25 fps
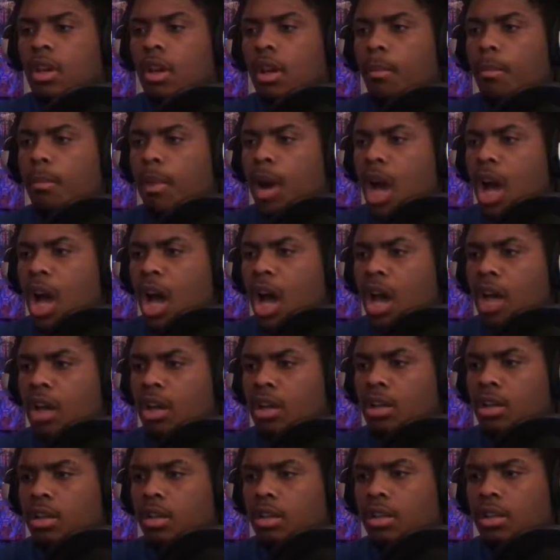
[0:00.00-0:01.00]
Bruh!
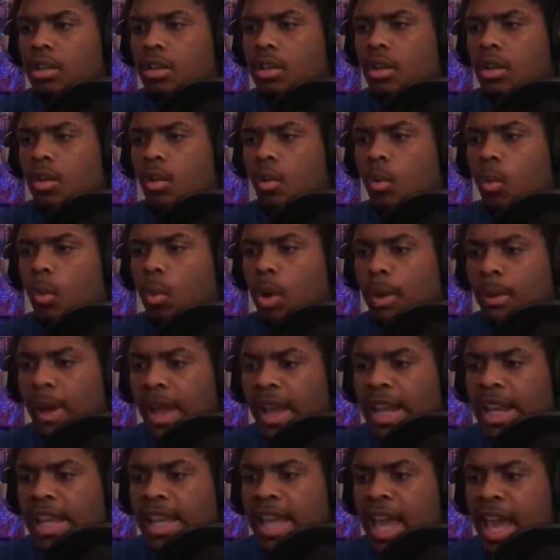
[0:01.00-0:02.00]
What am I
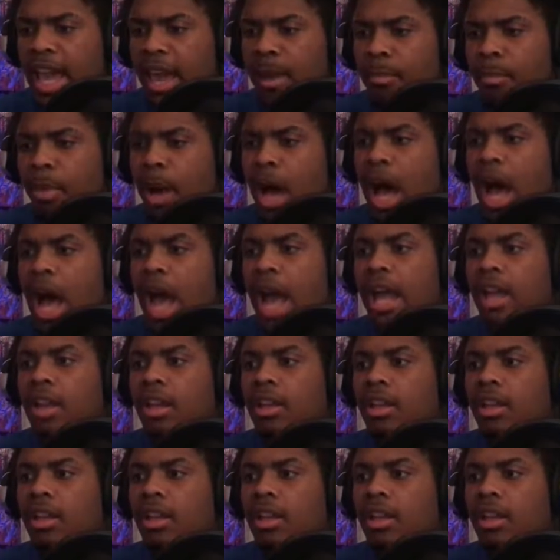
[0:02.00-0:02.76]
getting hit by?